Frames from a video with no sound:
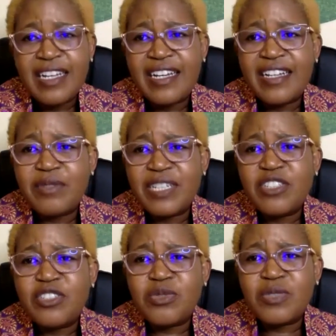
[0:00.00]
And when
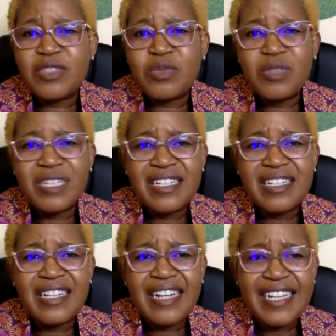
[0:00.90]
you do it,
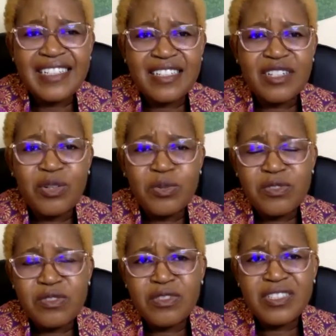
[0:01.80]
wear lighter
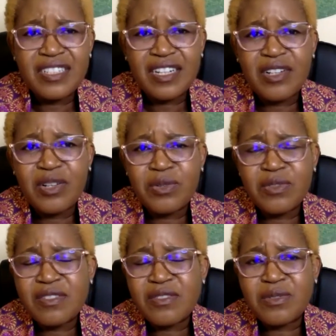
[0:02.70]
clothes, not dark
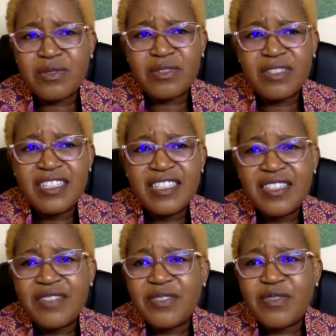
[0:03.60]
clothes. So
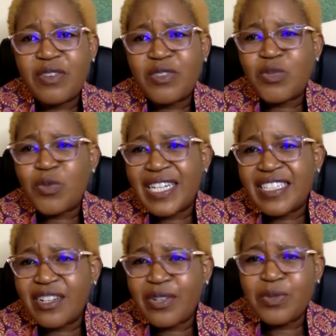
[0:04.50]
if you've got
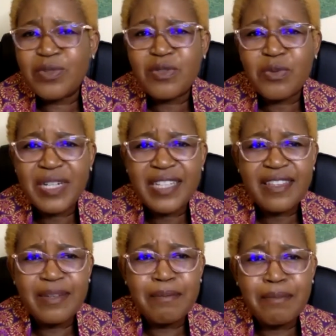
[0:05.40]
white clothes, wear
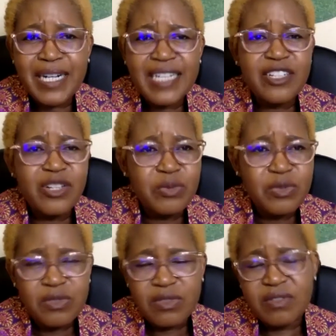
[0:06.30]
them. Bright
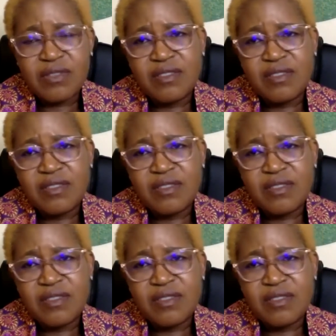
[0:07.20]
clothes.